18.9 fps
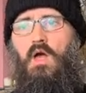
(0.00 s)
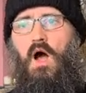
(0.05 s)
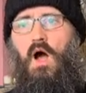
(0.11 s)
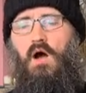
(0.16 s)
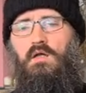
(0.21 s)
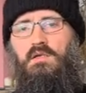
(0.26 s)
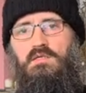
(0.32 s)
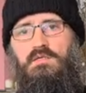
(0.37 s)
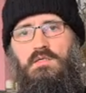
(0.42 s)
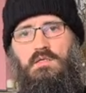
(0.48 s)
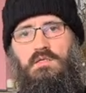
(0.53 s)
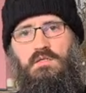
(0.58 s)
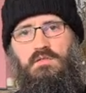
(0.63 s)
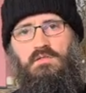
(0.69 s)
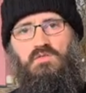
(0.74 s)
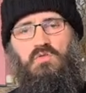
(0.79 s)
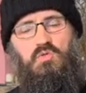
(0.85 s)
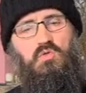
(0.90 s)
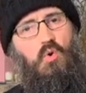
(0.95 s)
under
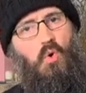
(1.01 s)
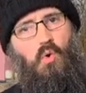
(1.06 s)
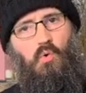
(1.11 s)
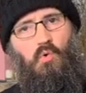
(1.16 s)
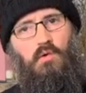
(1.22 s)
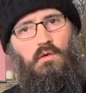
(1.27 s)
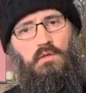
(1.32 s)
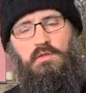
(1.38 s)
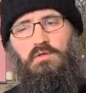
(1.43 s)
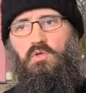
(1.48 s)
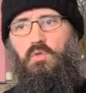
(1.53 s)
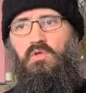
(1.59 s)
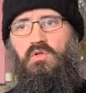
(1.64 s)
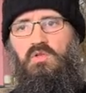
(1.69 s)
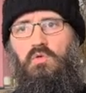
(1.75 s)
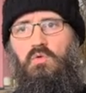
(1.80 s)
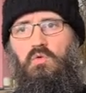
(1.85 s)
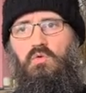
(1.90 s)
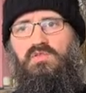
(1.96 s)
control, to
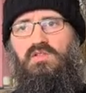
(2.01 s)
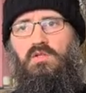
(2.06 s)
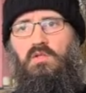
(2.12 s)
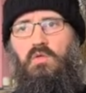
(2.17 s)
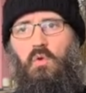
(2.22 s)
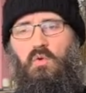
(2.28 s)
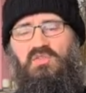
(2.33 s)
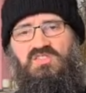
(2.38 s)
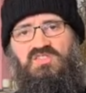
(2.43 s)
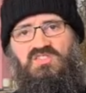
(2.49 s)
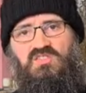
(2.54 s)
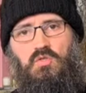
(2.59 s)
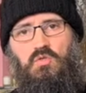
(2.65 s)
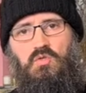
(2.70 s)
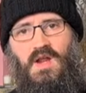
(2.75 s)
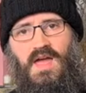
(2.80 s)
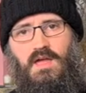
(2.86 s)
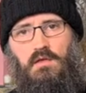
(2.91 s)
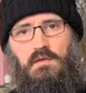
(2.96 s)
use your
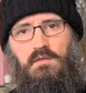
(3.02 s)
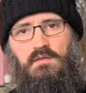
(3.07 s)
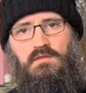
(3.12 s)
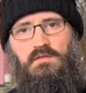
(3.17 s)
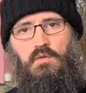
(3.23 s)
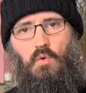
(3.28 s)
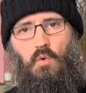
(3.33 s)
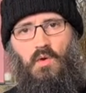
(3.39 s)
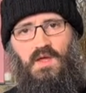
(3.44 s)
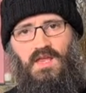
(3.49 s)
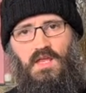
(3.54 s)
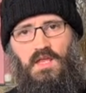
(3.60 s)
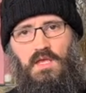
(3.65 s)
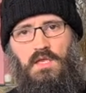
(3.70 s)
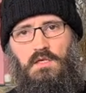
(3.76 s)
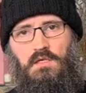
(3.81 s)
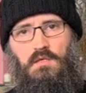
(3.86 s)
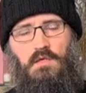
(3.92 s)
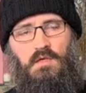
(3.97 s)
strength, your
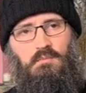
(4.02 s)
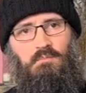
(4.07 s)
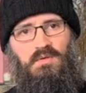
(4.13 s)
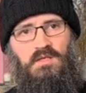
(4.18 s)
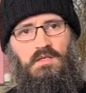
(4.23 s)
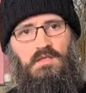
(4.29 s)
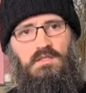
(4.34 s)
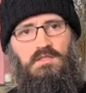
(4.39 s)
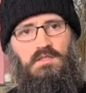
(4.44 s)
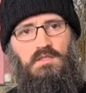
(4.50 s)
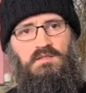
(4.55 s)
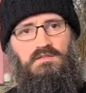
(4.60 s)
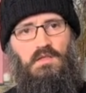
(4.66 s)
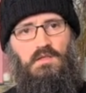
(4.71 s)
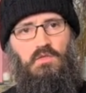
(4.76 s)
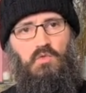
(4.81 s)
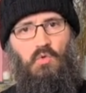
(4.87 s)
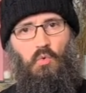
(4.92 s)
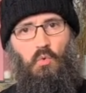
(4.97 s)
inner abilities
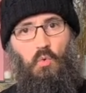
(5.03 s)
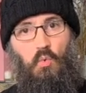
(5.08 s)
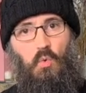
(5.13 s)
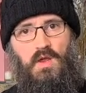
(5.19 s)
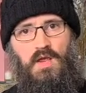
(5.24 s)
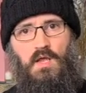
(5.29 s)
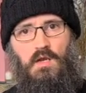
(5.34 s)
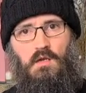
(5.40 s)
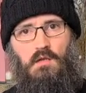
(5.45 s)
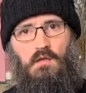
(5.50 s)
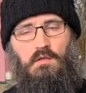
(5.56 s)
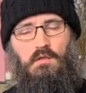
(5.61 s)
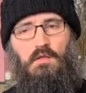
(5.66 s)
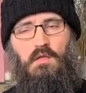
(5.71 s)
and your will,